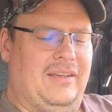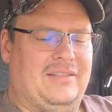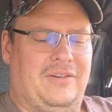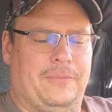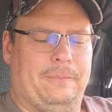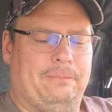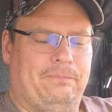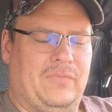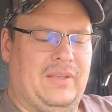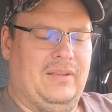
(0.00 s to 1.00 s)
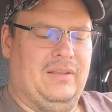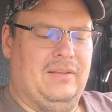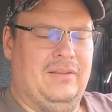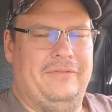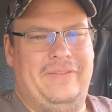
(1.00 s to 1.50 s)
So
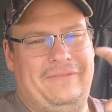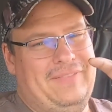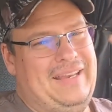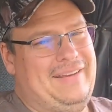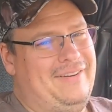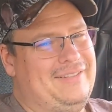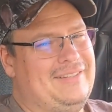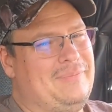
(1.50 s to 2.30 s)
50 years is